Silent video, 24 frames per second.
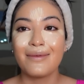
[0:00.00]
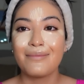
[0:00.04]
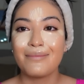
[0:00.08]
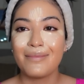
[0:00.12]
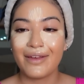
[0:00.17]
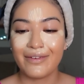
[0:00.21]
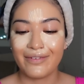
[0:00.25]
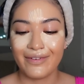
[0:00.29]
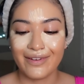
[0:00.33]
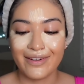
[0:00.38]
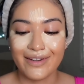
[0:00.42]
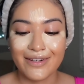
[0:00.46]

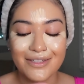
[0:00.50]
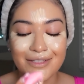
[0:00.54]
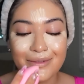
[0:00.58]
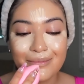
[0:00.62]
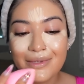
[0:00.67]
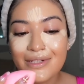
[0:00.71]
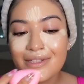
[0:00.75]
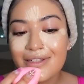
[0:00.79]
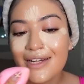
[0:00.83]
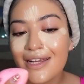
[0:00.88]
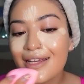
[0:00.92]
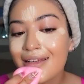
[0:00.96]
my foundation
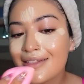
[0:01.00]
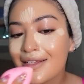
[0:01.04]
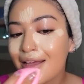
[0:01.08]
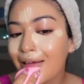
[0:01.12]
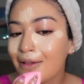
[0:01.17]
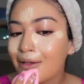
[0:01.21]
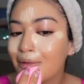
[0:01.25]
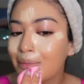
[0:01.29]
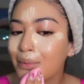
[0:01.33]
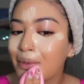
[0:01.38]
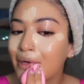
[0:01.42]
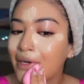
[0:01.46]
brush has
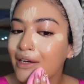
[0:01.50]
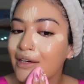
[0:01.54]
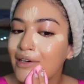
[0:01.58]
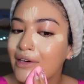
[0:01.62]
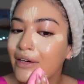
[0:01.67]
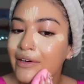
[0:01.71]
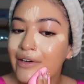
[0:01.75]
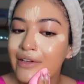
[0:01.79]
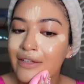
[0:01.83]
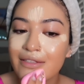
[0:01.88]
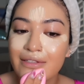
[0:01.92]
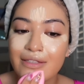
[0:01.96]
hella product
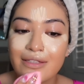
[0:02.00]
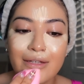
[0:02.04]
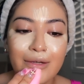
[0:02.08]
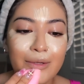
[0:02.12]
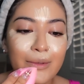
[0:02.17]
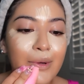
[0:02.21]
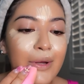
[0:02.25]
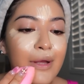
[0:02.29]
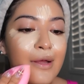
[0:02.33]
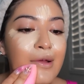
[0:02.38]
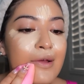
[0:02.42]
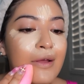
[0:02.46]
on it,
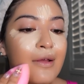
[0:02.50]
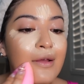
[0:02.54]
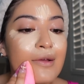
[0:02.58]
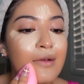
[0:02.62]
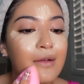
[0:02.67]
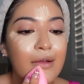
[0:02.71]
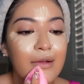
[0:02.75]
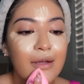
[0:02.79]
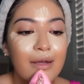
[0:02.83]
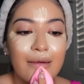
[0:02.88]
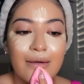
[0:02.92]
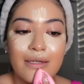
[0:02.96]
so
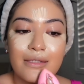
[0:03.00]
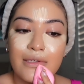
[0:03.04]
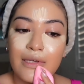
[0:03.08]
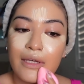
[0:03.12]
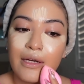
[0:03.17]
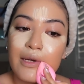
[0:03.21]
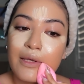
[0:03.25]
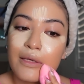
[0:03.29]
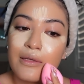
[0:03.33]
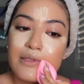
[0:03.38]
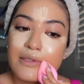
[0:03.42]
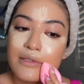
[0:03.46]
I'm just
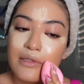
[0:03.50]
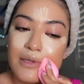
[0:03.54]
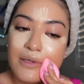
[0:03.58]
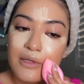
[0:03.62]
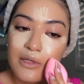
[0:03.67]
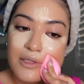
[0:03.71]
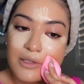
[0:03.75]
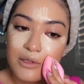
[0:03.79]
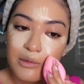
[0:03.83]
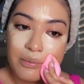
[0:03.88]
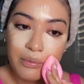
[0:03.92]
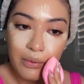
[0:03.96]
gonna use
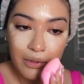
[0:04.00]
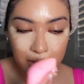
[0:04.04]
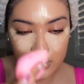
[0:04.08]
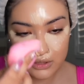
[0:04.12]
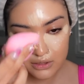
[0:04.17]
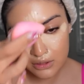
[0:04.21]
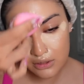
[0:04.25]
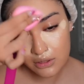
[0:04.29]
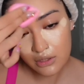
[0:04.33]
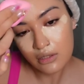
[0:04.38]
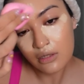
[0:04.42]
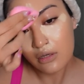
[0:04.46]
this
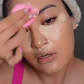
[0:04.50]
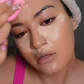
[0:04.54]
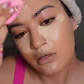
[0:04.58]
sponge.